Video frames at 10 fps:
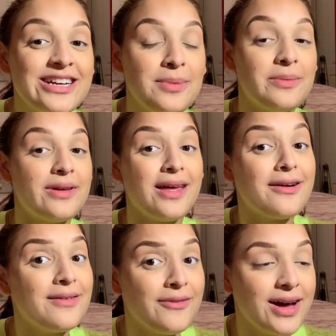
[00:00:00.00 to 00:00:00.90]
People are like,
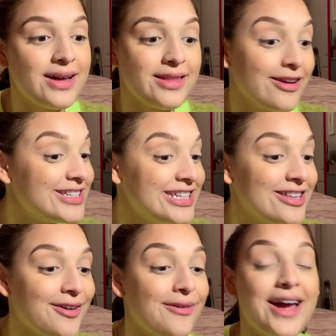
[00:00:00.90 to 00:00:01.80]
what, your teeth
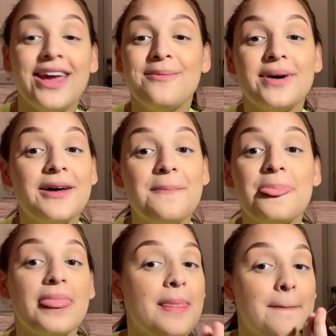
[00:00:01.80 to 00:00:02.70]
are white? But
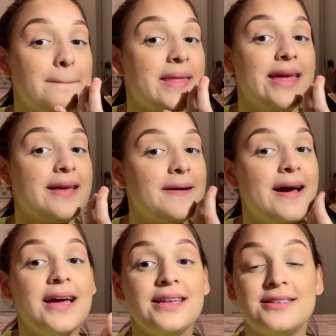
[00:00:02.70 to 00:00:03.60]
like
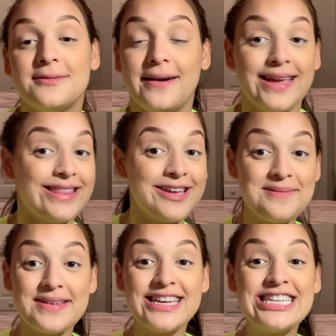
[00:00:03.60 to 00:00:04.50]
I need to whiten
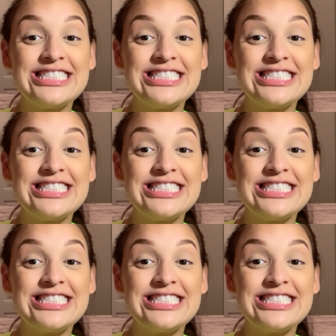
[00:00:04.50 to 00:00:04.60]
them.